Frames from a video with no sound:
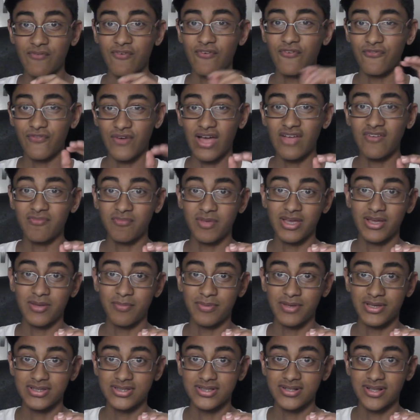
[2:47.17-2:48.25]
a 5
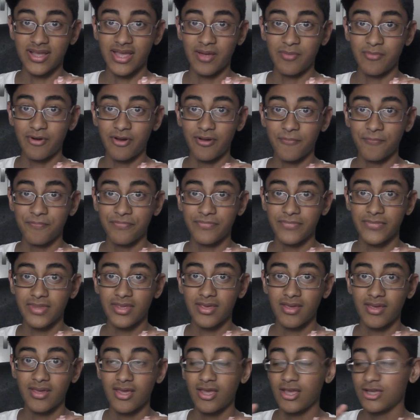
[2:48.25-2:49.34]
megapixel camera.
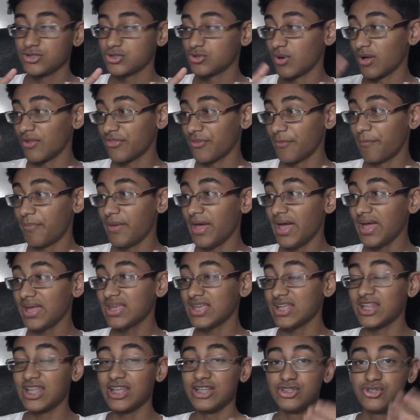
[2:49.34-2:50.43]
So out the back,
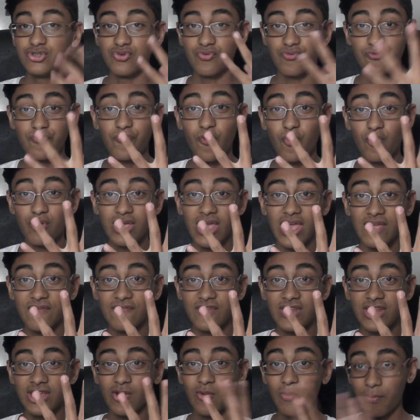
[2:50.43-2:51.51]
it can shoot 4K
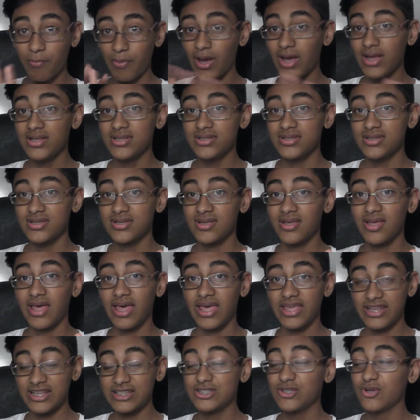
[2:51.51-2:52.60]
video, but it
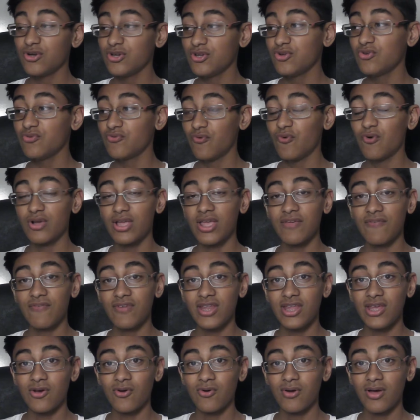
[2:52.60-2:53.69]
doesn't only do 4K
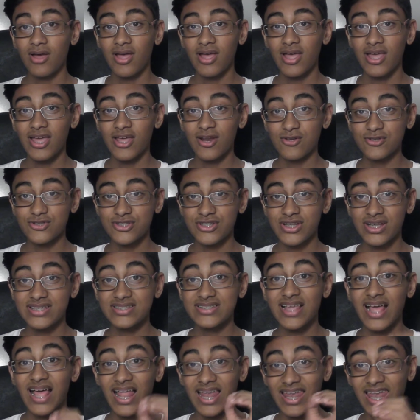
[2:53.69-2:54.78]
video, it also does
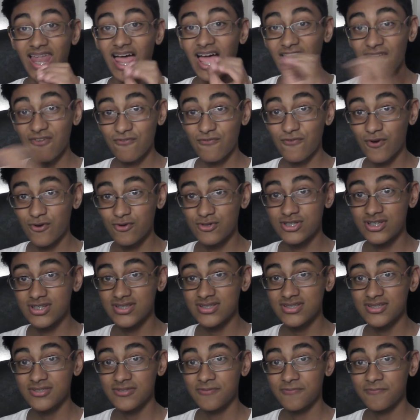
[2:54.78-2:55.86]
live
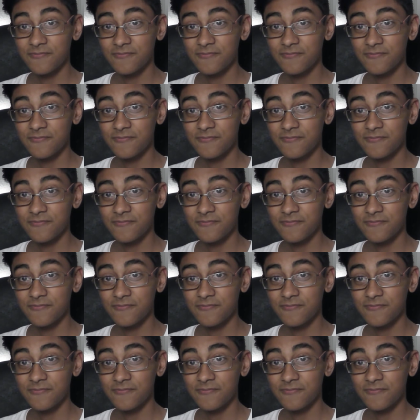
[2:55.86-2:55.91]
photos,